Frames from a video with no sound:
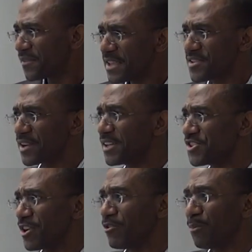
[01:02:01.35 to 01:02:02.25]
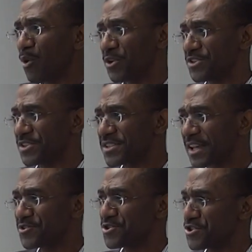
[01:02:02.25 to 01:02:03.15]
these are general pointers
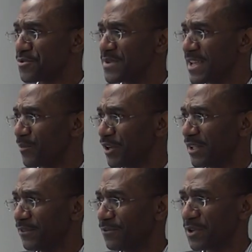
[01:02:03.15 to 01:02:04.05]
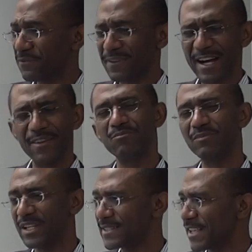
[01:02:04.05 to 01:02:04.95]
that you should be able in a
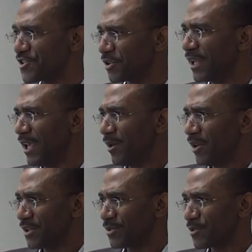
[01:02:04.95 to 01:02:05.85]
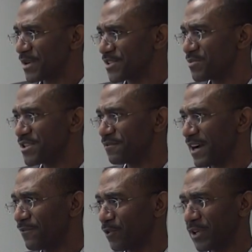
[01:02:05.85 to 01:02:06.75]
45-minute session to address 3 to
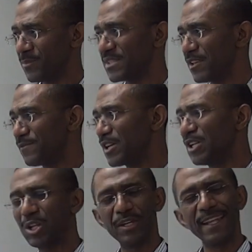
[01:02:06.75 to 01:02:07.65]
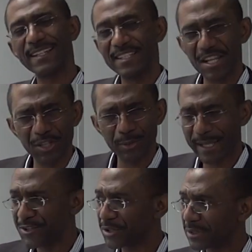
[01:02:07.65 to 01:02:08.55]
5 phonemes if you're looking at
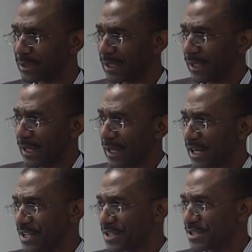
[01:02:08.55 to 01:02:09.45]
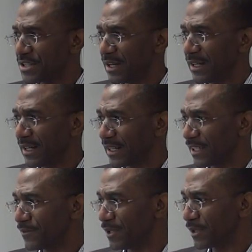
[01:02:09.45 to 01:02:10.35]
articulation.
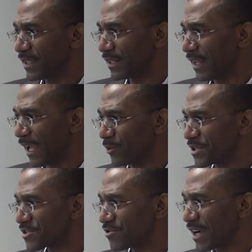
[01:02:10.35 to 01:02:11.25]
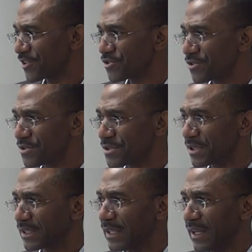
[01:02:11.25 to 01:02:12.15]
If you're looking at language
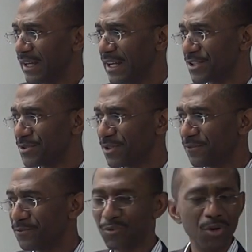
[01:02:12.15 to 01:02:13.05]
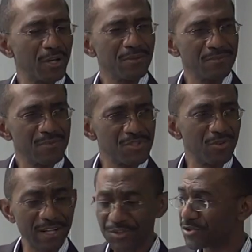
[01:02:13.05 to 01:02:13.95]
structures, 2 or 4
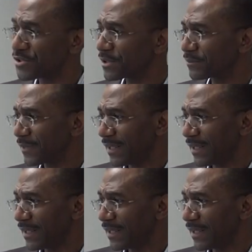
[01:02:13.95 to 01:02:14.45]
structures.